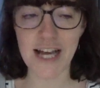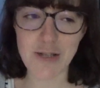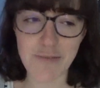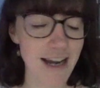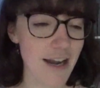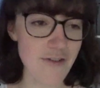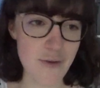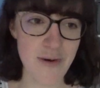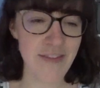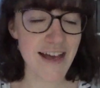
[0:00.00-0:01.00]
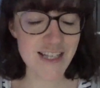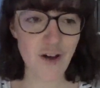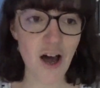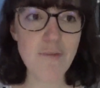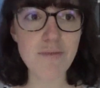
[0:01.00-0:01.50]
and you might love them and that's
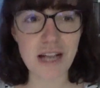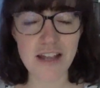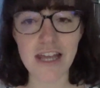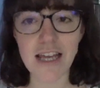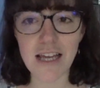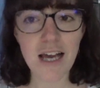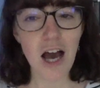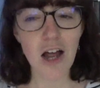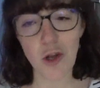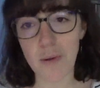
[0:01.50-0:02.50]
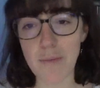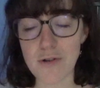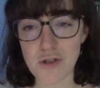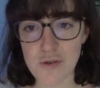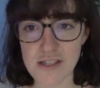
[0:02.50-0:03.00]
fine, but I think a lot of people
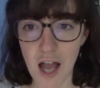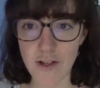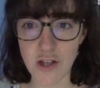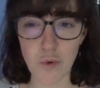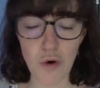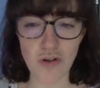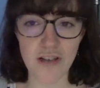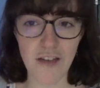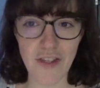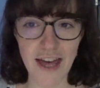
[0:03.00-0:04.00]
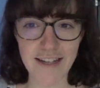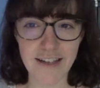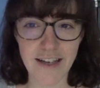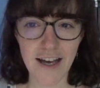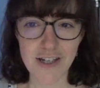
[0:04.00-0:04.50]
do start with The Warden and
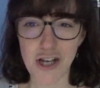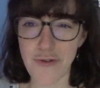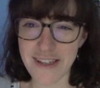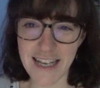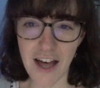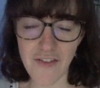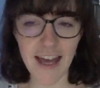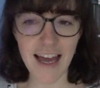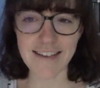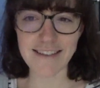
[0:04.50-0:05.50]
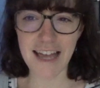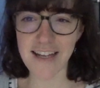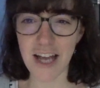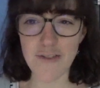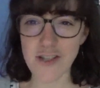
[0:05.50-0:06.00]
then don't really love it and then
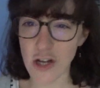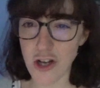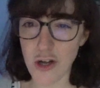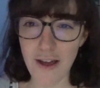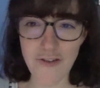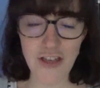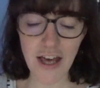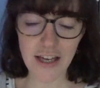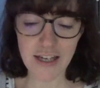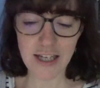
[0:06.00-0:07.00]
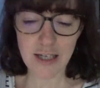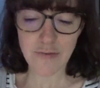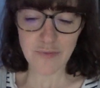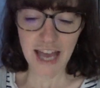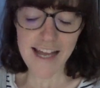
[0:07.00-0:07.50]
kind of don't know if they're going
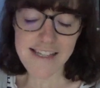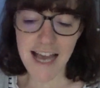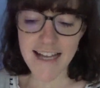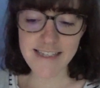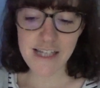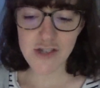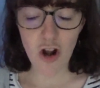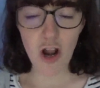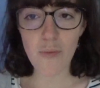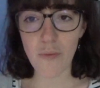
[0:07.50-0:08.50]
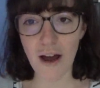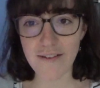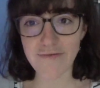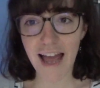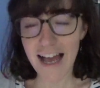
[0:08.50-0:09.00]
to get into Anthony Trollope
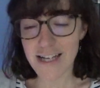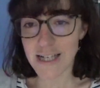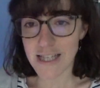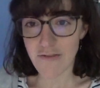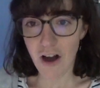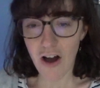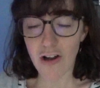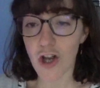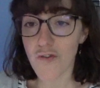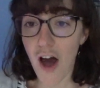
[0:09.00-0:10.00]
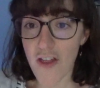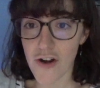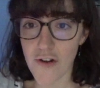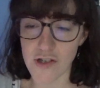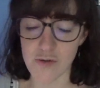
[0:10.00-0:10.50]
when actually there are a lot of other
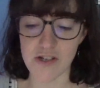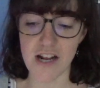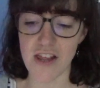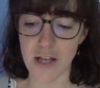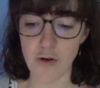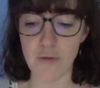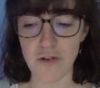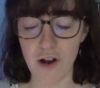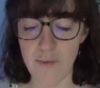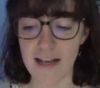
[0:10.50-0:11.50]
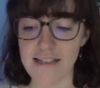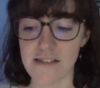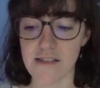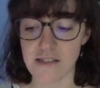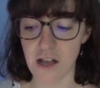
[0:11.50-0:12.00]
novels which I think would be great
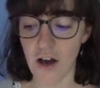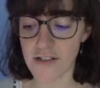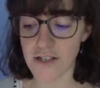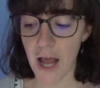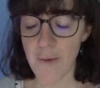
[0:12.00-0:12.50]
places to start.